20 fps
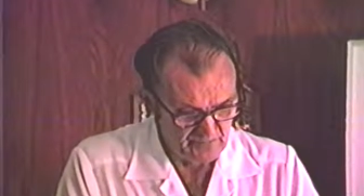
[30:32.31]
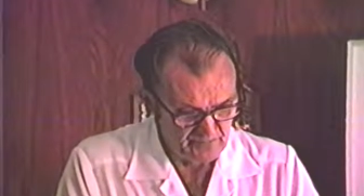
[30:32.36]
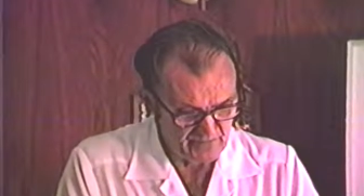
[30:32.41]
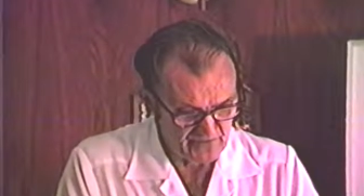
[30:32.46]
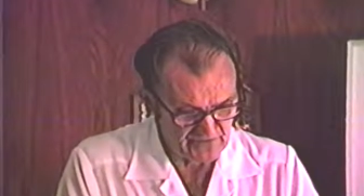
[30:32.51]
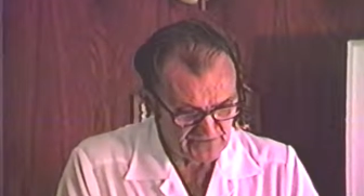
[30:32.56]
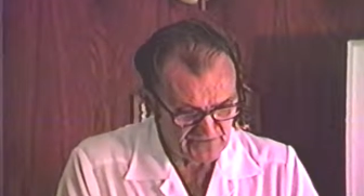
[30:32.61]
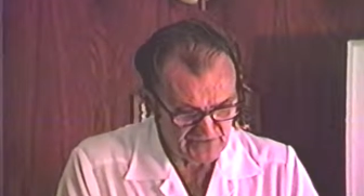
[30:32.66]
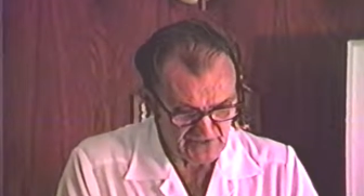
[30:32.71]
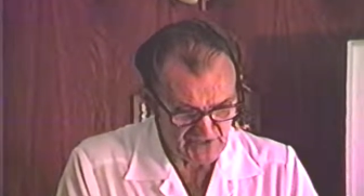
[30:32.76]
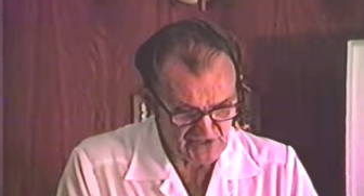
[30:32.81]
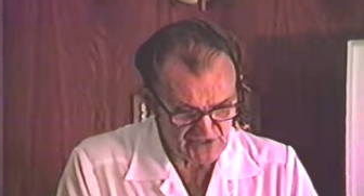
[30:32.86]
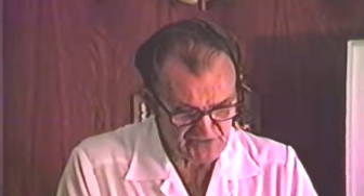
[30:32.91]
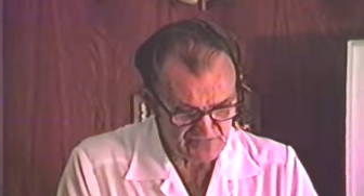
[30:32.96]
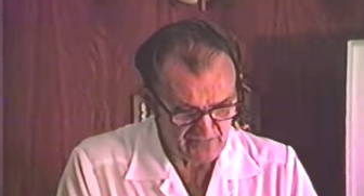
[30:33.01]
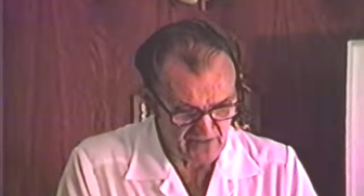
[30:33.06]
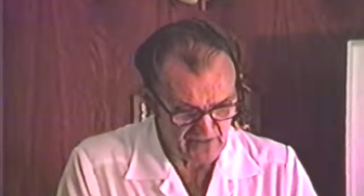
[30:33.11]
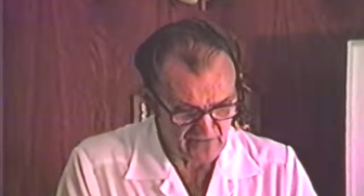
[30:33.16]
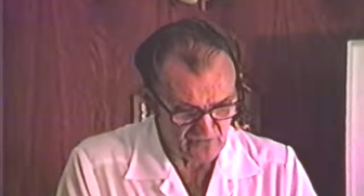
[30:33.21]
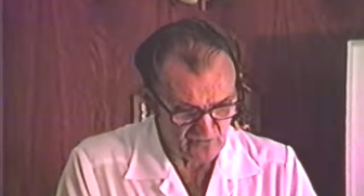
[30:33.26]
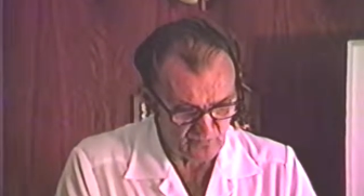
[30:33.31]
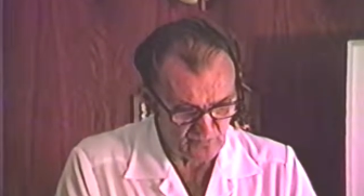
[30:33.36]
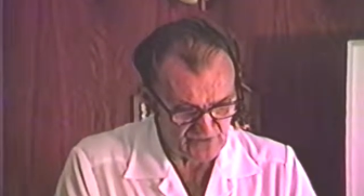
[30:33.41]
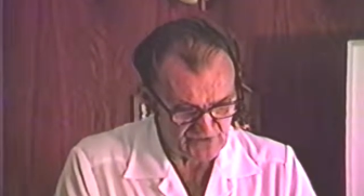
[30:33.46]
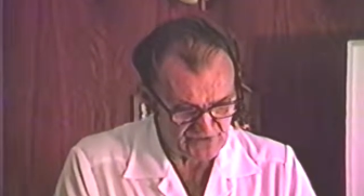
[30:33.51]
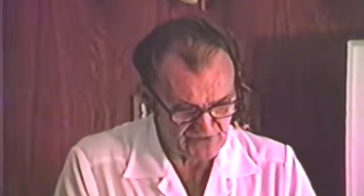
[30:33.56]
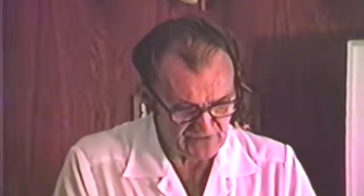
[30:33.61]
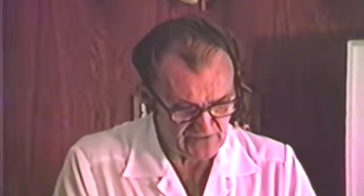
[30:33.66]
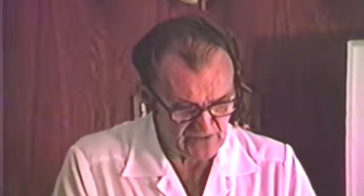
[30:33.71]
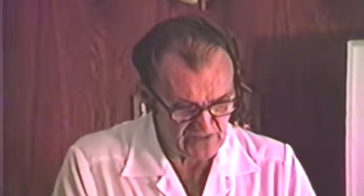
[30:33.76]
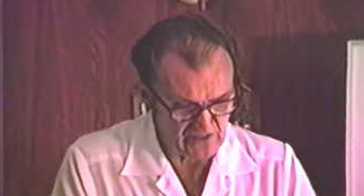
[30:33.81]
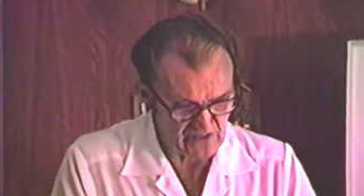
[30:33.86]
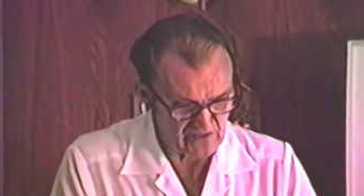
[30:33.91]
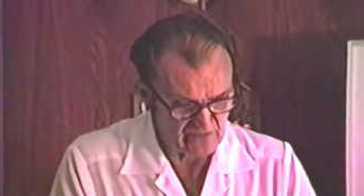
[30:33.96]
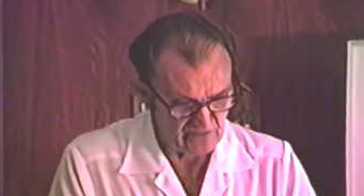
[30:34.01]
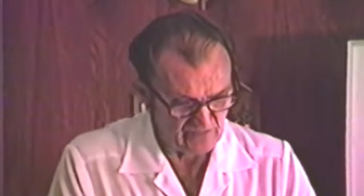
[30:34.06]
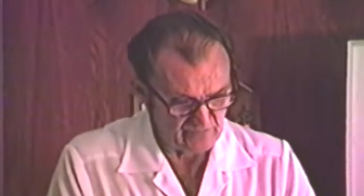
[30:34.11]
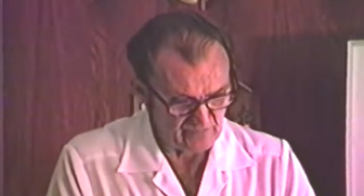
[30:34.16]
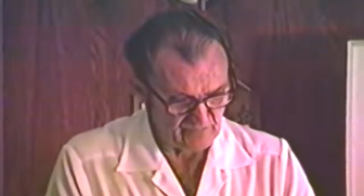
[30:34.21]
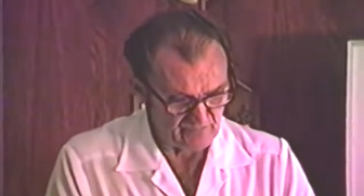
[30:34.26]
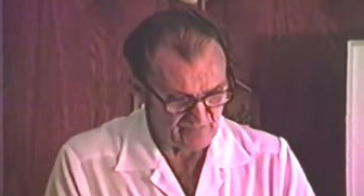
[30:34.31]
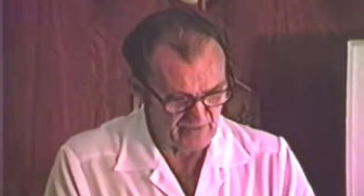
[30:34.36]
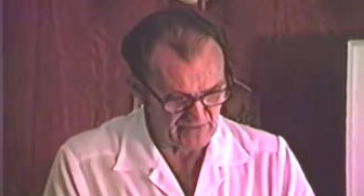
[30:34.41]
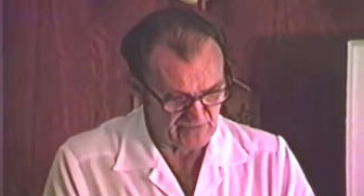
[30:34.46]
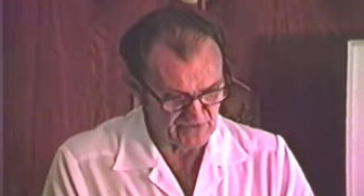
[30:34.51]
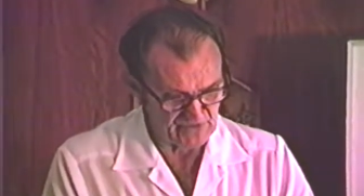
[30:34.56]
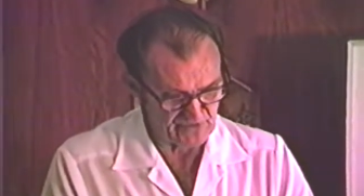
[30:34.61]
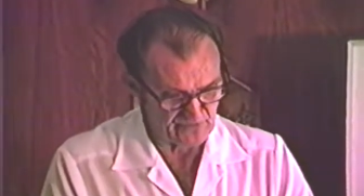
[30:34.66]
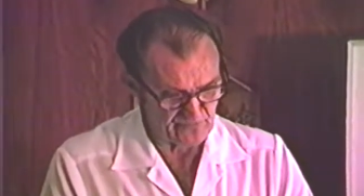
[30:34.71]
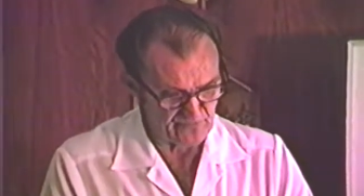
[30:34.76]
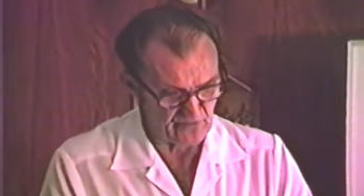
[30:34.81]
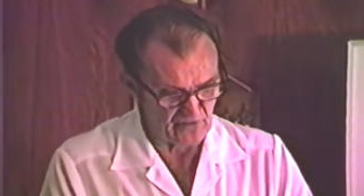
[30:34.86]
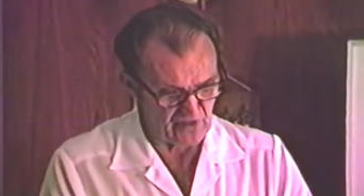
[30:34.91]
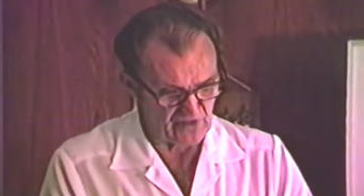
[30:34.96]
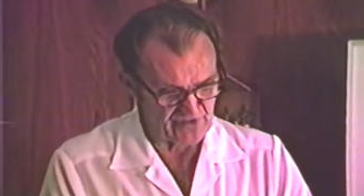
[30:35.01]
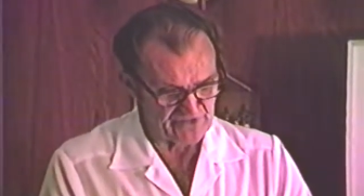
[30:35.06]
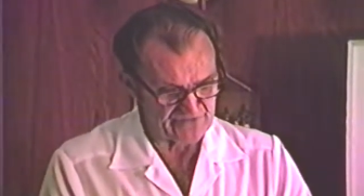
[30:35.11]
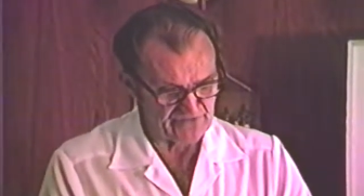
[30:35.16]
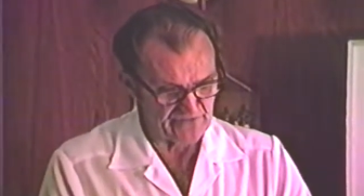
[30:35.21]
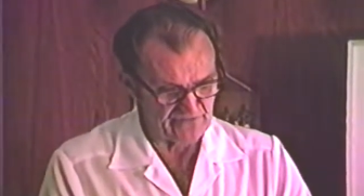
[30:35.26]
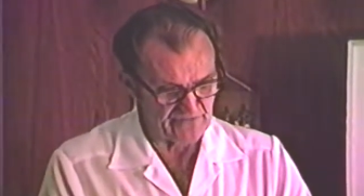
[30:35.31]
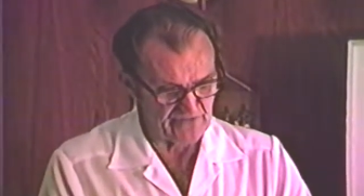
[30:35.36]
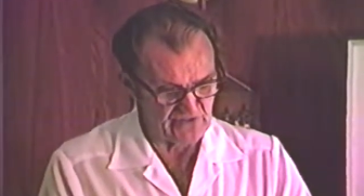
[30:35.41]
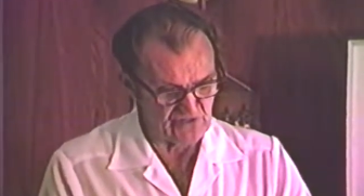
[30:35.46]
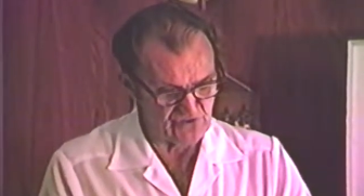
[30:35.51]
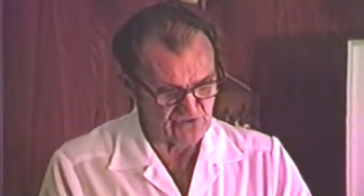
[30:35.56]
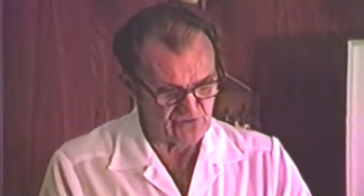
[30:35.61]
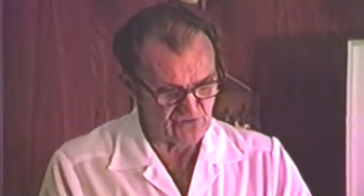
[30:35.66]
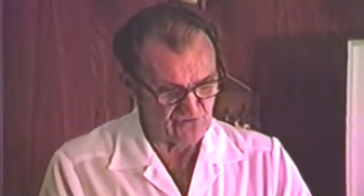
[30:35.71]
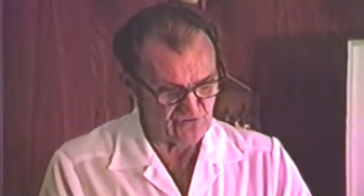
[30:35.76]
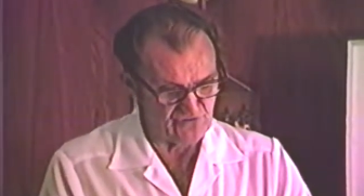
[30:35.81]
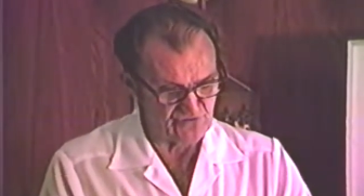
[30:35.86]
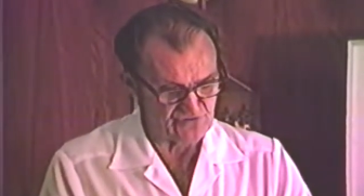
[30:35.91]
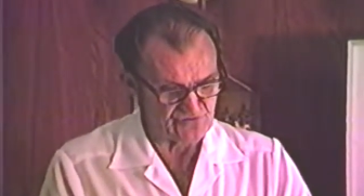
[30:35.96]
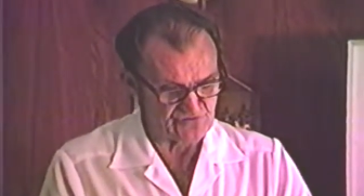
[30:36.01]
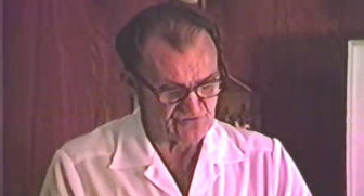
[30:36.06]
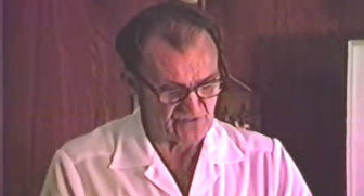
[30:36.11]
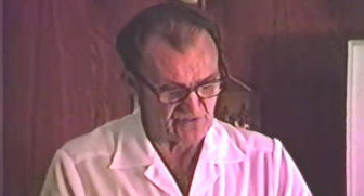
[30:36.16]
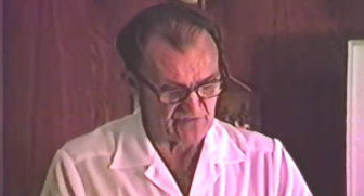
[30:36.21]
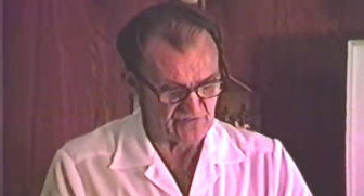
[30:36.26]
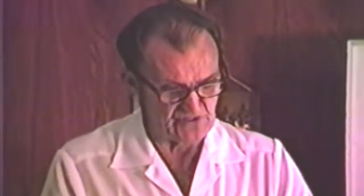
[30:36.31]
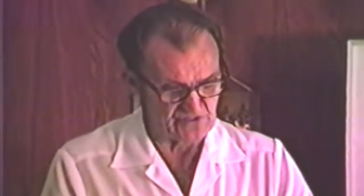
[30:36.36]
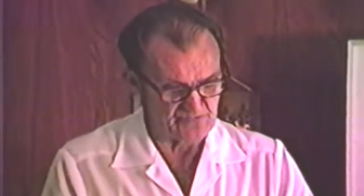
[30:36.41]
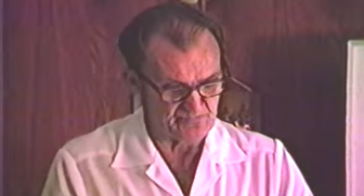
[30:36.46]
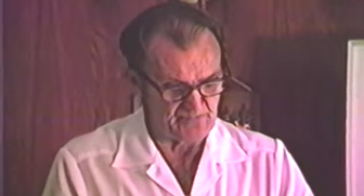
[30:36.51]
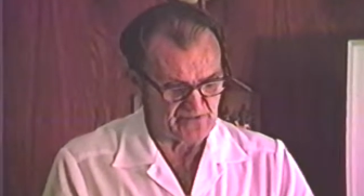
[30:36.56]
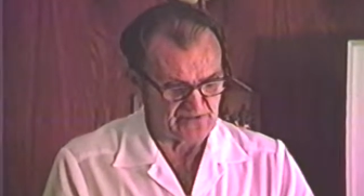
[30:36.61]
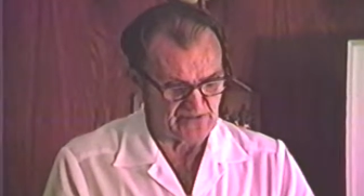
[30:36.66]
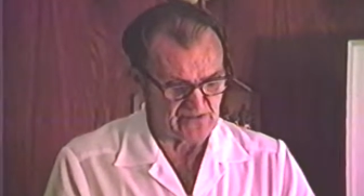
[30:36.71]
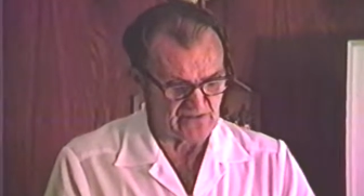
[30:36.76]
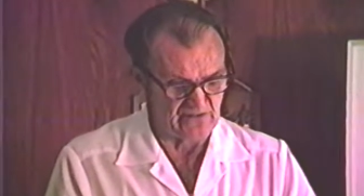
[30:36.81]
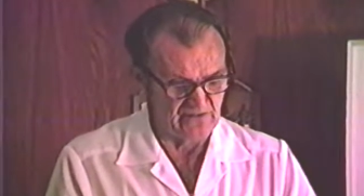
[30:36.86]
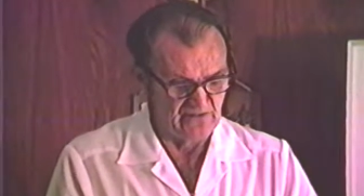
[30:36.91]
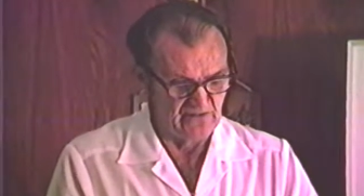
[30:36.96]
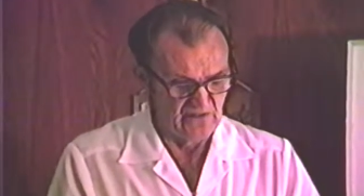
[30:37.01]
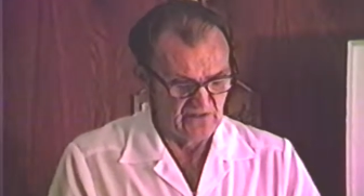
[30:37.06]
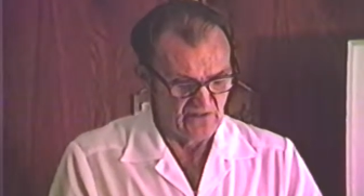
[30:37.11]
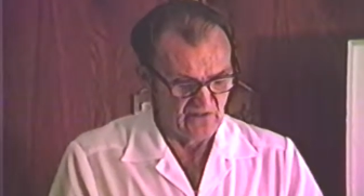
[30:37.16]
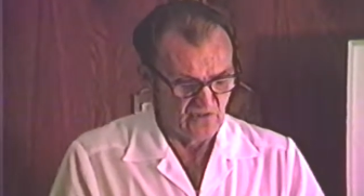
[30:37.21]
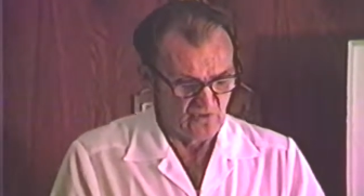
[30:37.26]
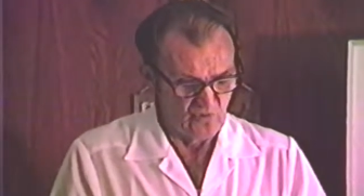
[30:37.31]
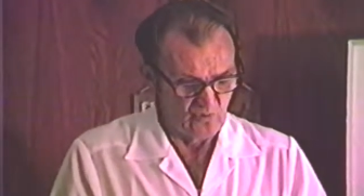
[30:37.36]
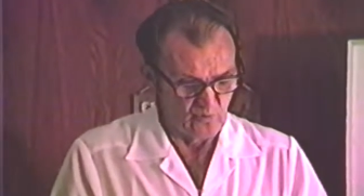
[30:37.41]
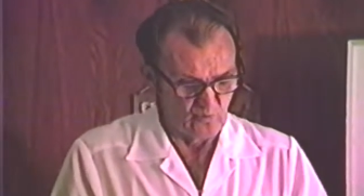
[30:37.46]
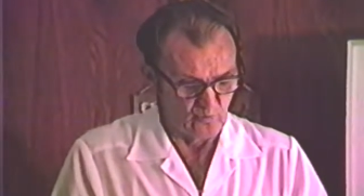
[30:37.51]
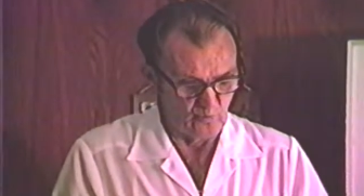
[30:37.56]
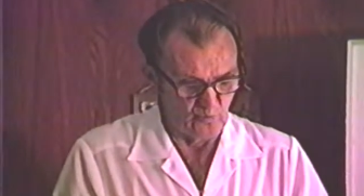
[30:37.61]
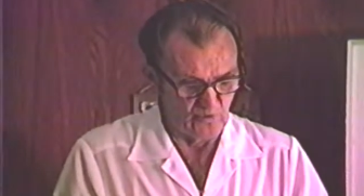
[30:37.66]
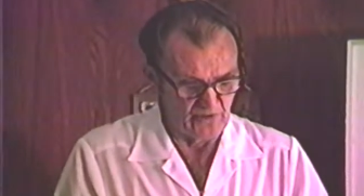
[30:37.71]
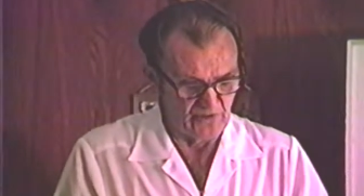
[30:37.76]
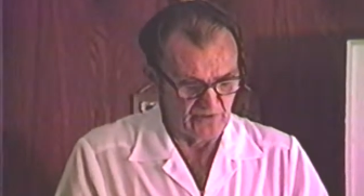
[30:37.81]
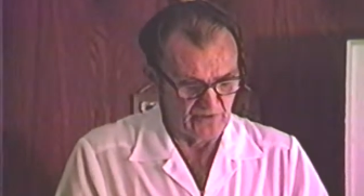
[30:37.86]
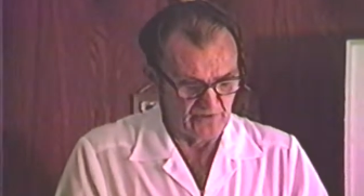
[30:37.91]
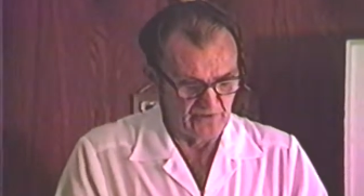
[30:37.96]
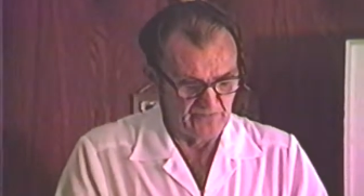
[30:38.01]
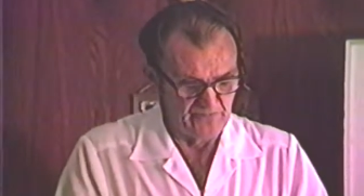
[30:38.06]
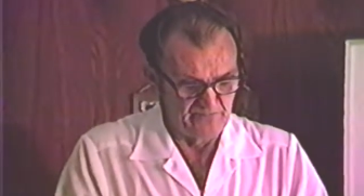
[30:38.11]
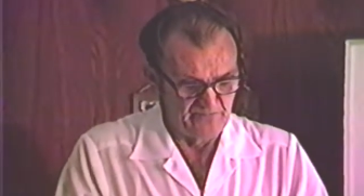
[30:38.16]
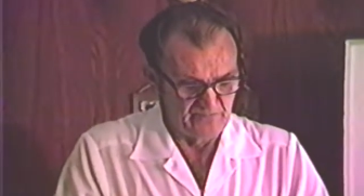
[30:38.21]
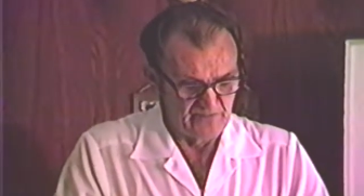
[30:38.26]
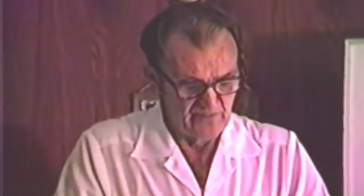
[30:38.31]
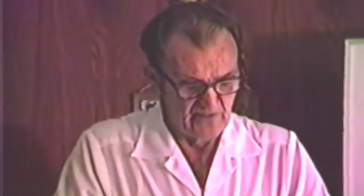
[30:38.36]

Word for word: punctilious manner in which the brothers of Christ and the Jews, generally speaking, were